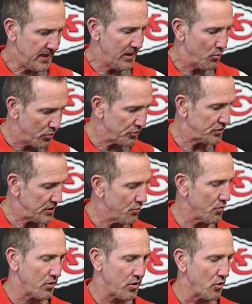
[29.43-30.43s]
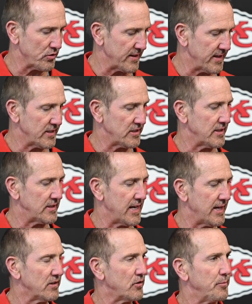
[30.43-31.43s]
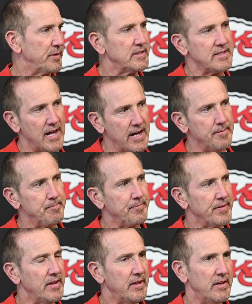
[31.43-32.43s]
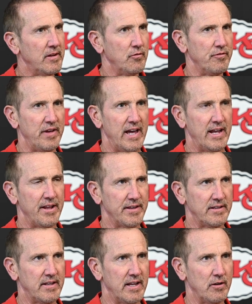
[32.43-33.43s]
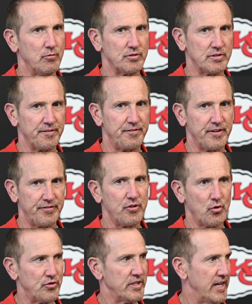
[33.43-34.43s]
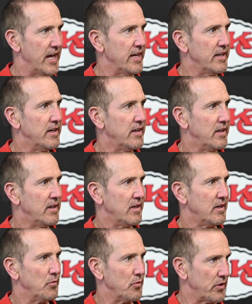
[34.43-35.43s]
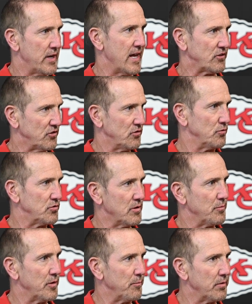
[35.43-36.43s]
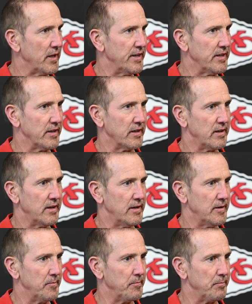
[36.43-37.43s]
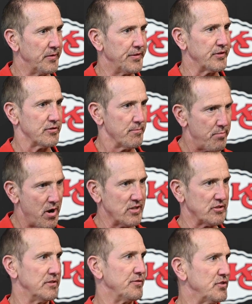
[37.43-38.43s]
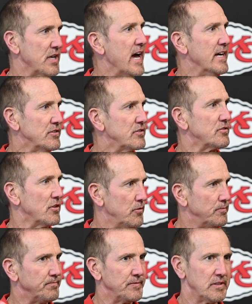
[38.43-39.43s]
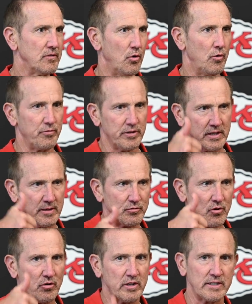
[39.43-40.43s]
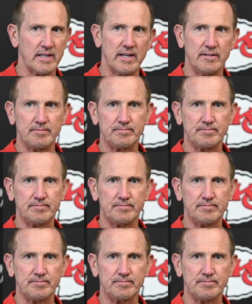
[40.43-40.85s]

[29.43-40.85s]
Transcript: And we'll see where it goes. I think it's going to take a little bit of time. I think today was the fifth OTA. We can actually do some of the blending. But there's some positive signs, so hopefully it keeps going like that.